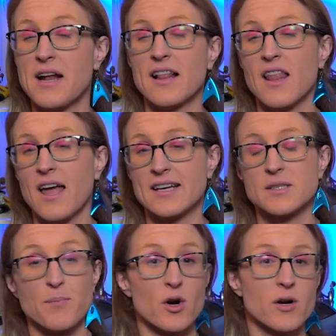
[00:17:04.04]
I
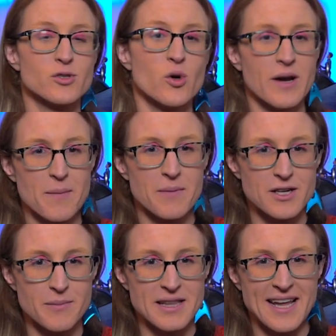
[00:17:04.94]
liked Burnham showing up a
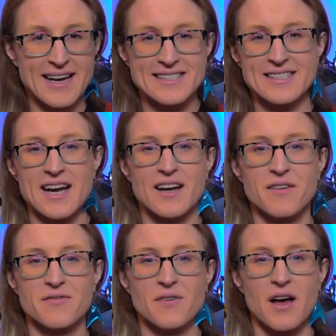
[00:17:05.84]
little bit late and kind
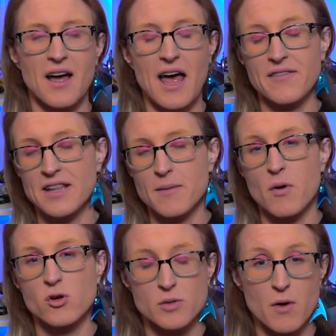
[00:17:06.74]
of having that
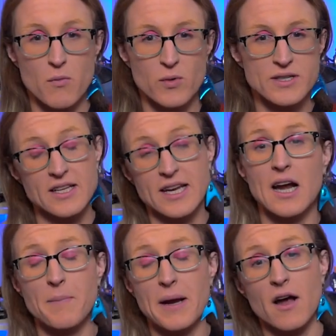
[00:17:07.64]
emotional moment with Tilly,
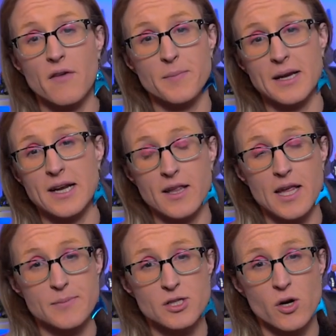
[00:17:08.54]
kind of paying off the beginning of
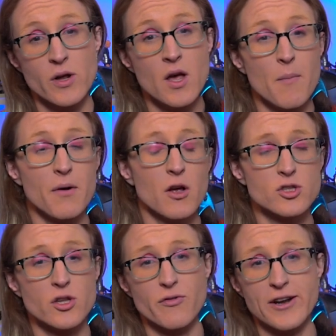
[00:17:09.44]
the episode, but
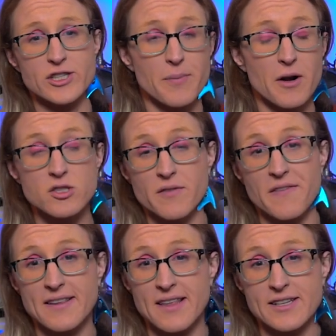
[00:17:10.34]
also their friendship, and also the
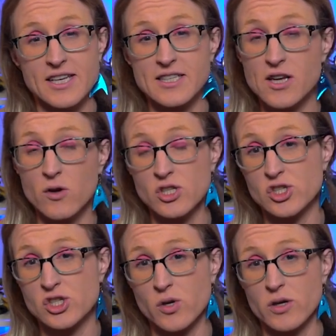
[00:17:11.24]
fact that Tilly knows that
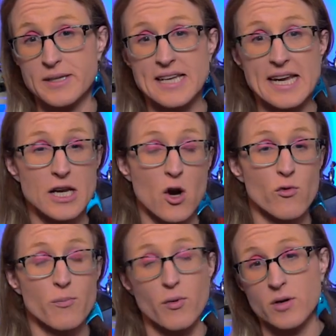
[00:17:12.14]
she's going to be taking
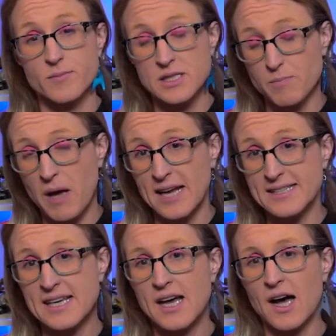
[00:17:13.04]
over Burnham's
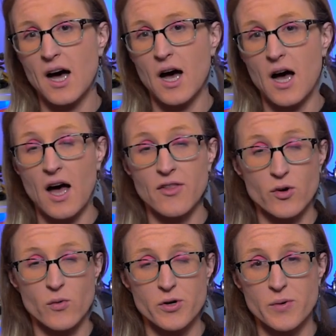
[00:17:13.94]
spot on the
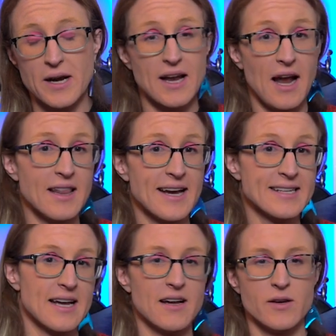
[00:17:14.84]
crew. And I
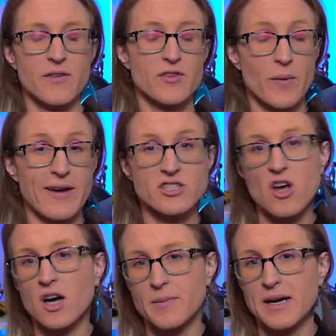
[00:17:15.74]
liked, even though we haven't
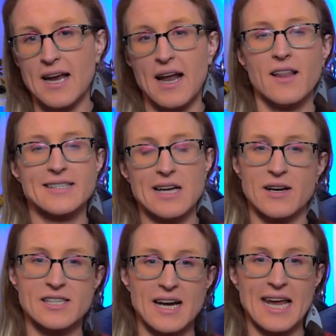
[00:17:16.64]
talked about it yet, I liked how
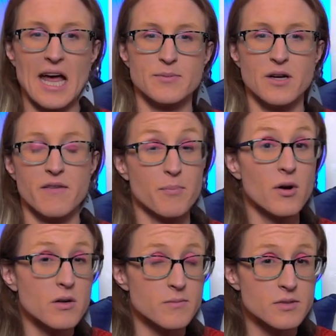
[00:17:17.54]
it kind of capped off
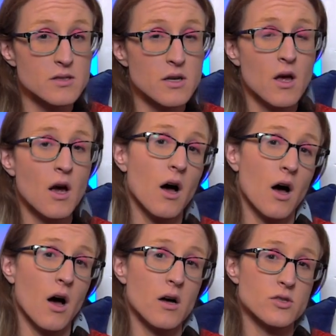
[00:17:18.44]
Burnham's
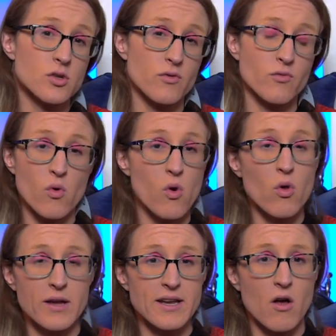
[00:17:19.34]
sort of
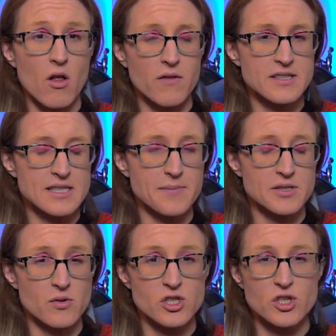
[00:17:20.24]
role in all of this
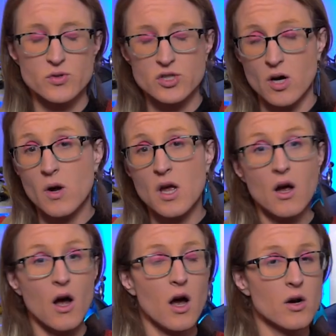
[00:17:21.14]
episode too. So
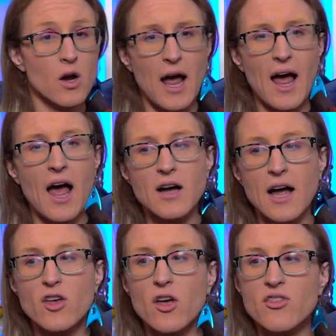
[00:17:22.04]

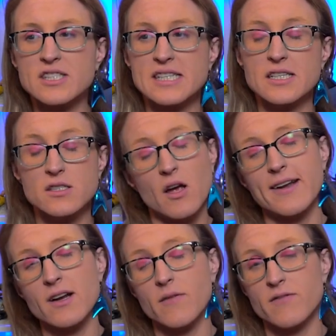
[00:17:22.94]
I thought the scenes
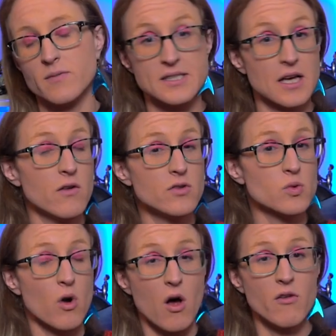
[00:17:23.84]
in and of themselves
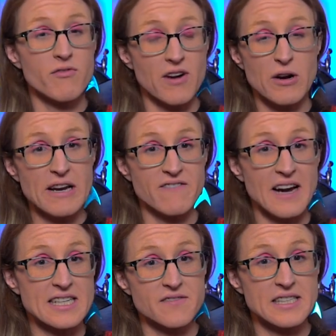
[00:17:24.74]
were all very
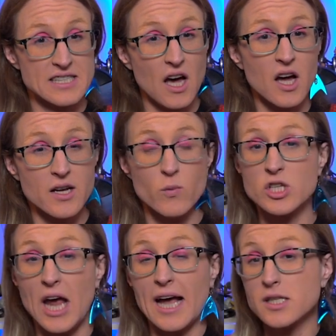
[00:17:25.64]
effectively done,
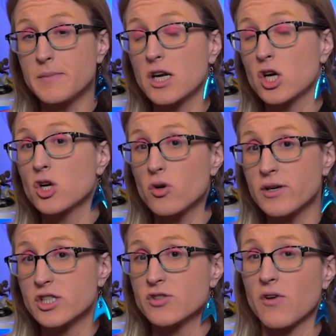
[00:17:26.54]
which has me
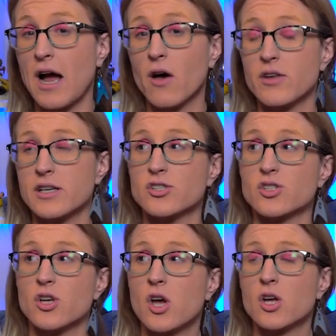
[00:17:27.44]
encouraged for how
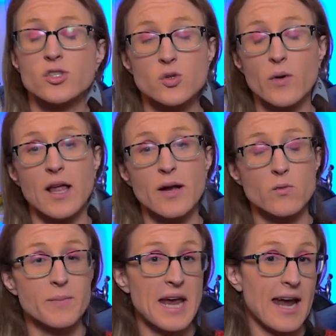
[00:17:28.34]
this storyline
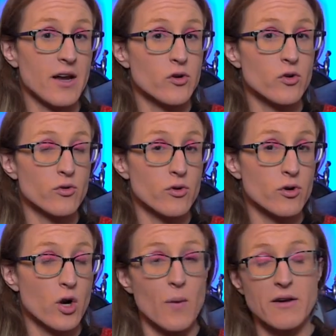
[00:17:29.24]
will be handled
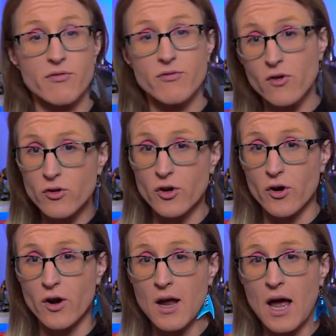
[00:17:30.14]
going
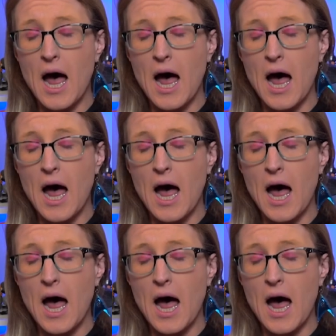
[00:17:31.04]
further.